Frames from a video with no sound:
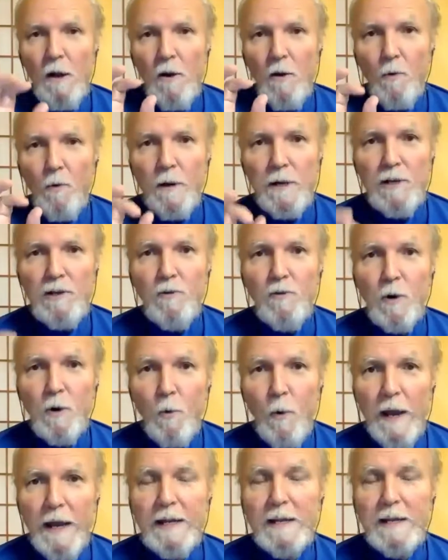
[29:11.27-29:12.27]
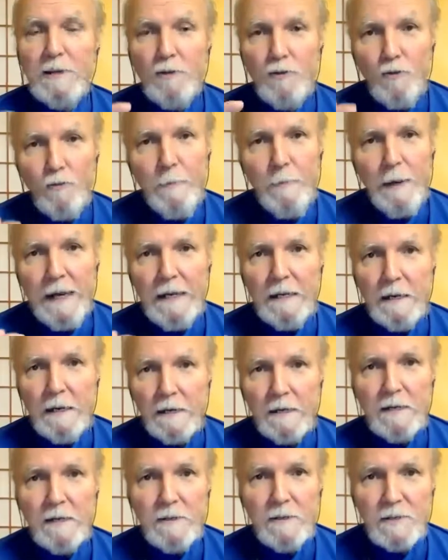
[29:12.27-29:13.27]
when you awaken, you may
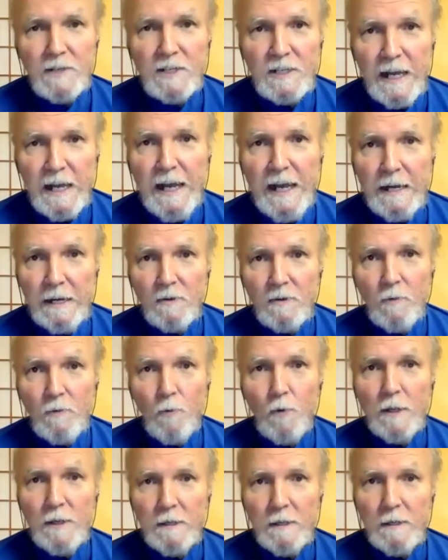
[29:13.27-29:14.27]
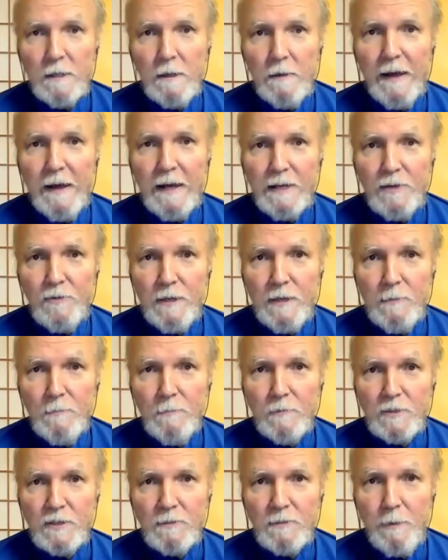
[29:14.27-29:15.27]
not understand what that dream
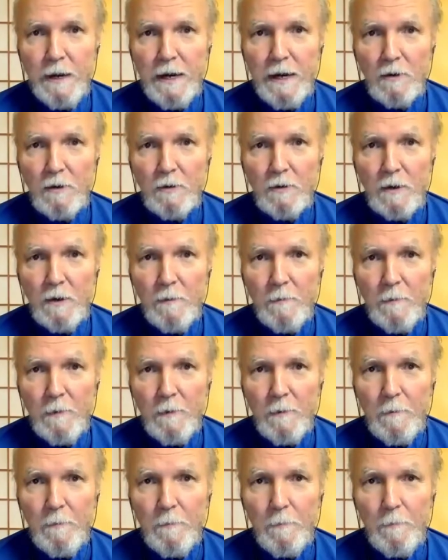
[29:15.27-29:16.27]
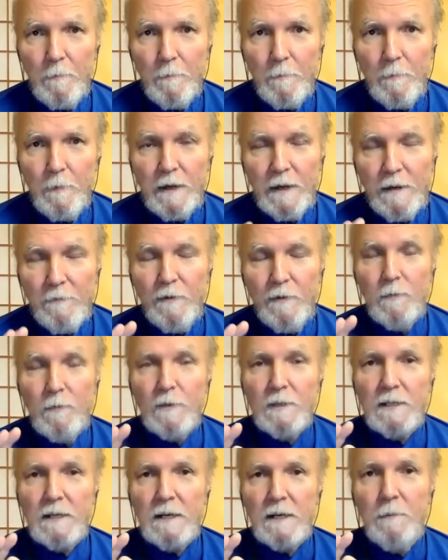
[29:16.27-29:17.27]
was about, but if it
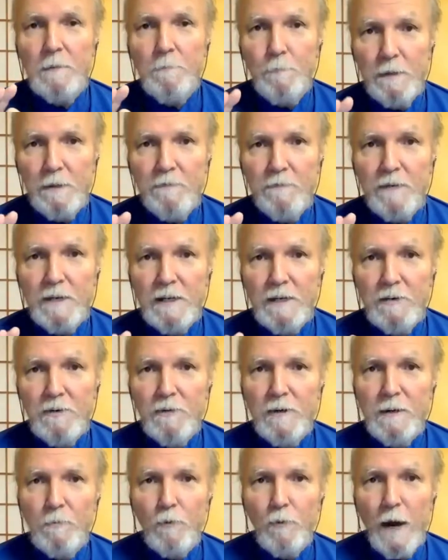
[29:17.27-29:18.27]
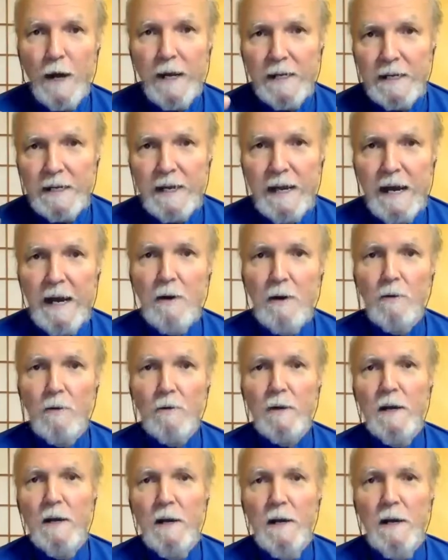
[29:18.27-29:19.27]
was an uplifting dream, write
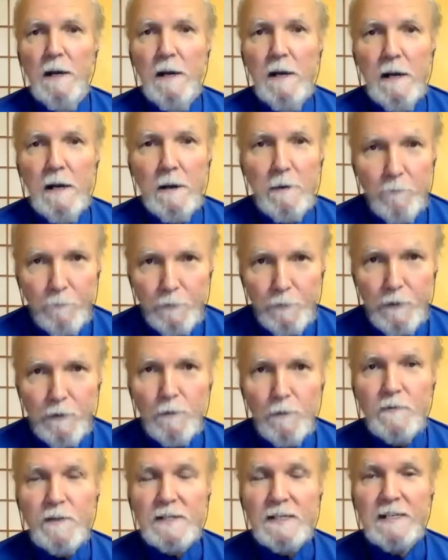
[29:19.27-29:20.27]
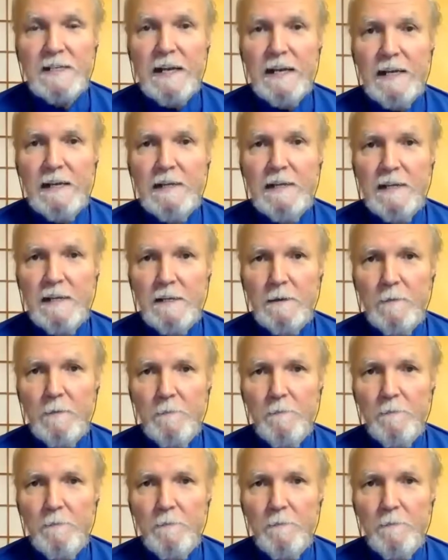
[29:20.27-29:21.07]
down a few of the salient